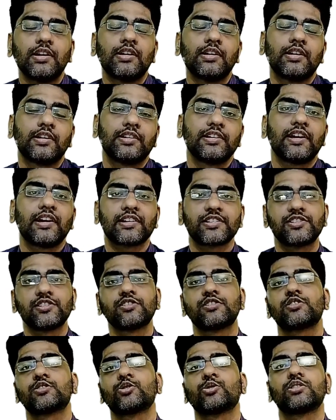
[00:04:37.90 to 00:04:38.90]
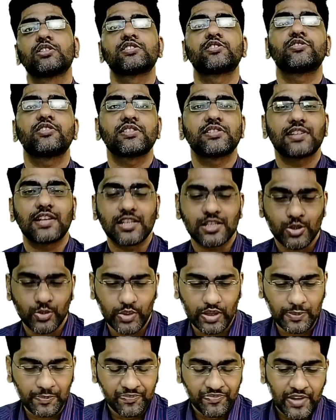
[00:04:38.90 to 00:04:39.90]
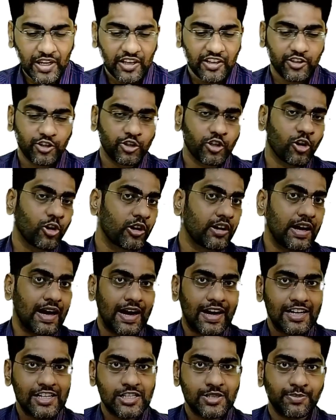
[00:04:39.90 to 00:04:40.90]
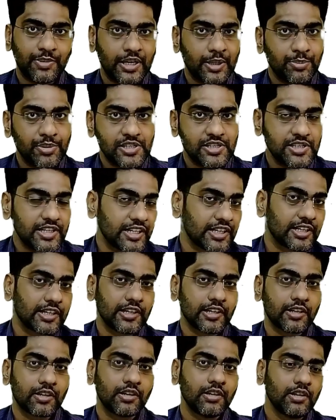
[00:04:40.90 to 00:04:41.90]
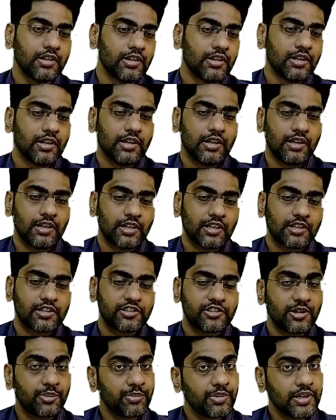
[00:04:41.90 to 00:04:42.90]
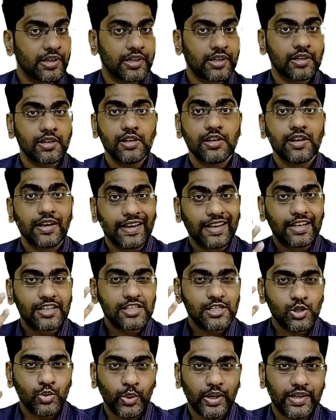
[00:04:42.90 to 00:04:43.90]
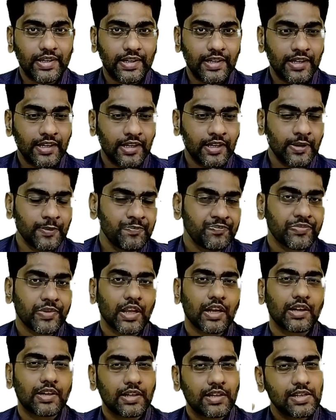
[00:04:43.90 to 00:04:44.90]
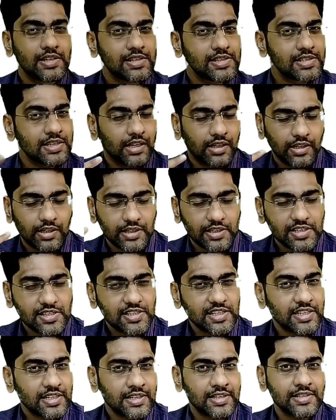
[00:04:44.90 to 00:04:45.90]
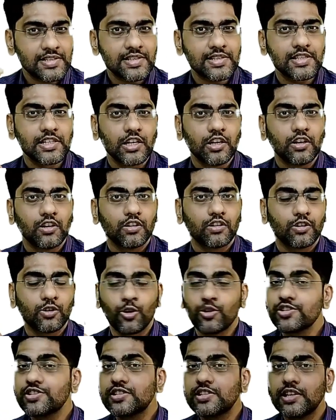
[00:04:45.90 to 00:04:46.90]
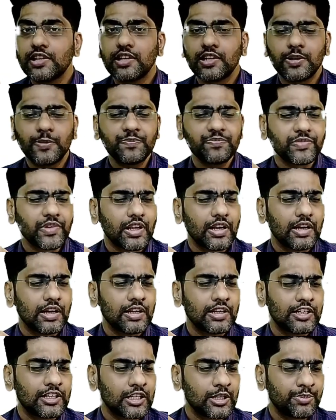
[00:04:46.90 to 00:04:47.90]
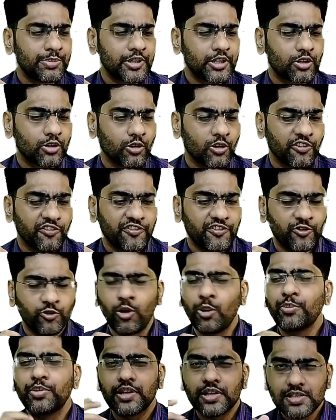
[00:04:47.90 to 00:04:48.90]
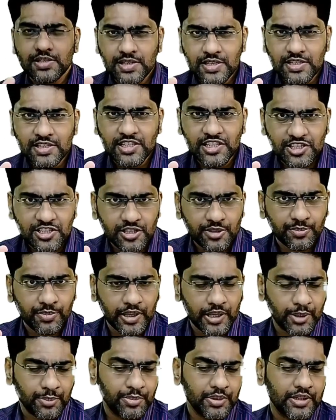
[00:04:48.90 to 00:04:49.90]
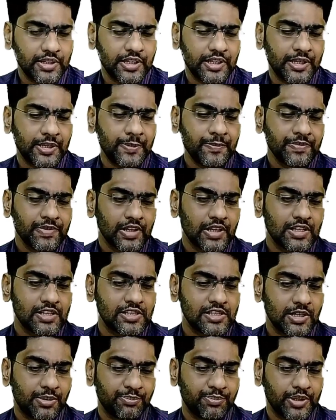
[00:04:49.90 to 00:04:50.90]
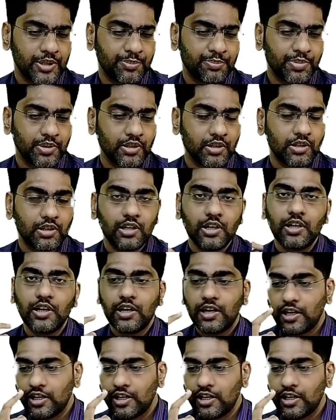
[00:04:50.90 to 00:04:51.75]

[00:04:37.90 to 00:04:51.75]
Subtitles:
reactions to the stress as well. Your hands might be shaking, trembling, increased sweating, dizziness, nausea, a little bit of vomiting sensation might be there in some people.